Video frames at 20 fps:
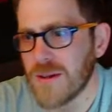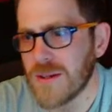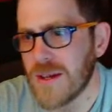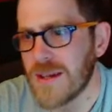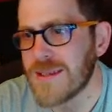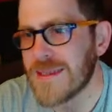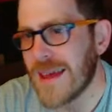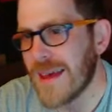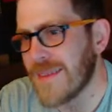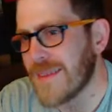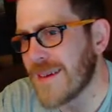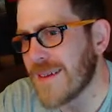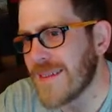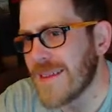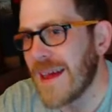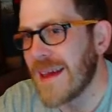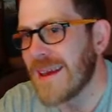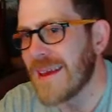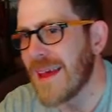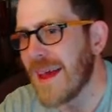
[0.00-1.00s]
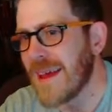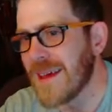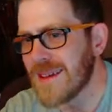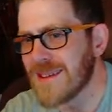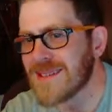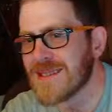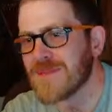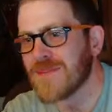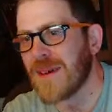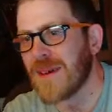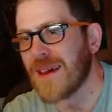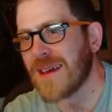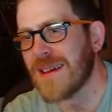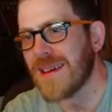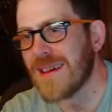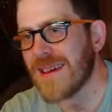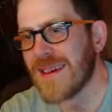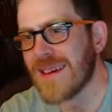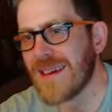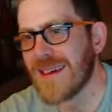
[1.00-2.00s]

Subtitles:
Is that the Gladiators thing?